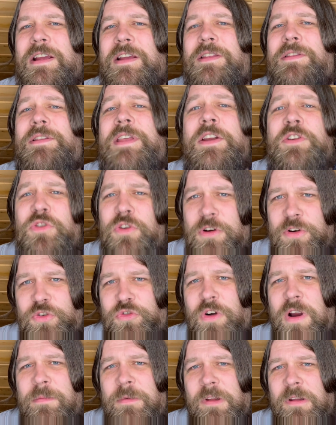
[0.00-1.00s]
then you're in
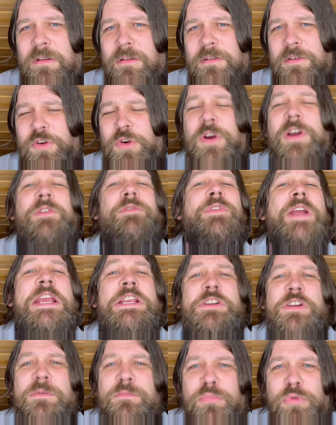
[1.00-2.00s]
trouble. Your
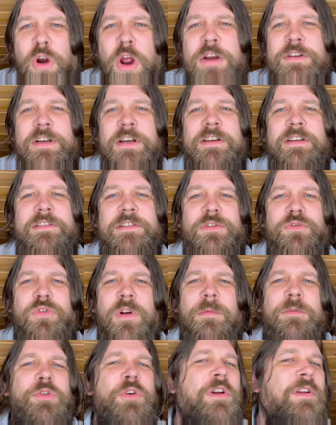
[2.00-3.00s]
innovation project is in
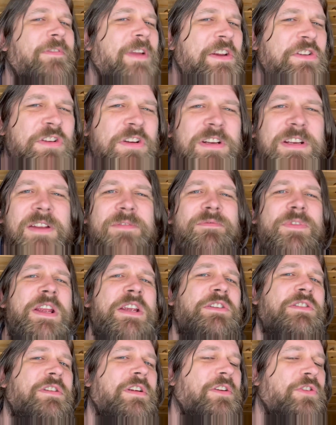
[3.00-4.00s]
trouble. Your innovation
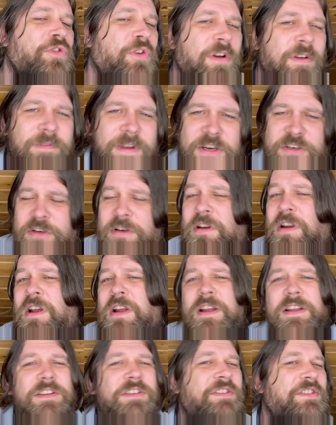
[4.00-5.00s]
division, your innovation
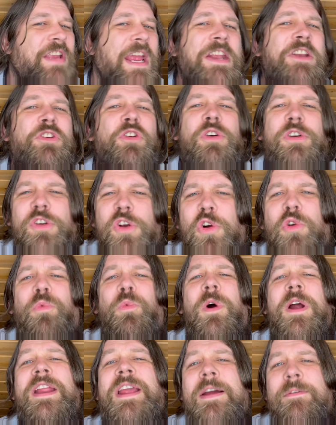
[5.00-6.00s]
center, your
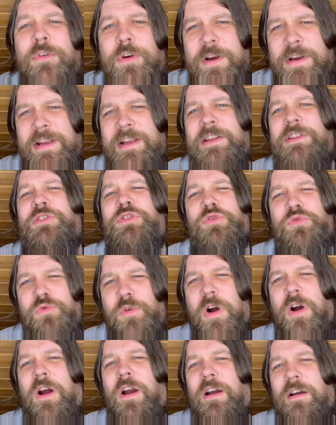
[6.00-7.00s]
whatever it is you
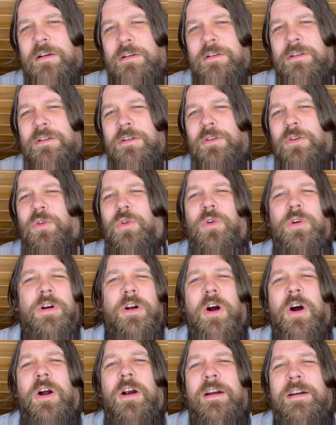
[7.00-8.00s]
are or
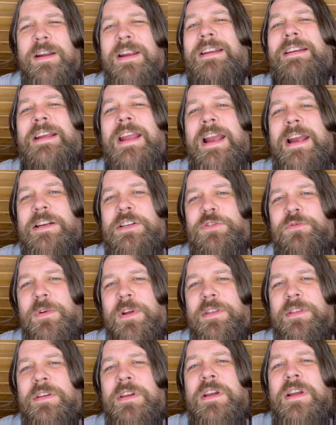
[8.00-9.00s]
are engaged
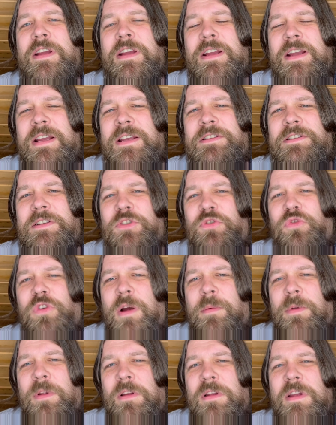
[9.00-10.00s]
with is in
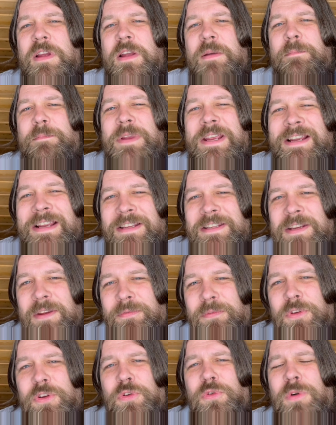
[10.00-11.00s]
trouble. Because if
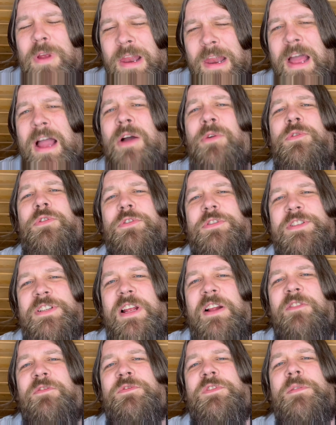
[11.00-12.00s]
you allow
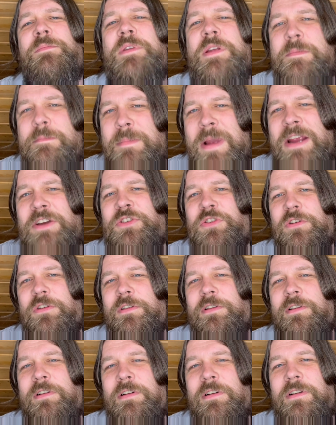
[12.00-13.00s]
yourself to be
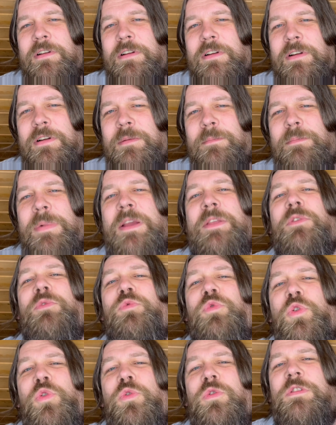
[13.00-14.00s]
measured by the
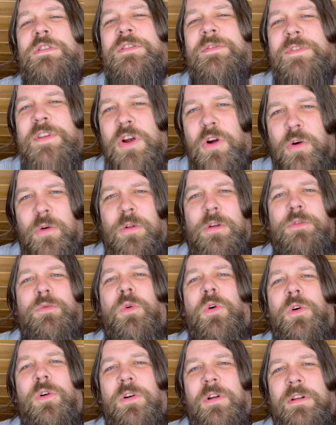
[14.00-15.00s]
rules of the old
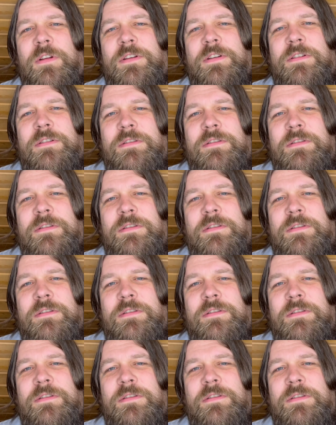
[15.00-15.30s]
world,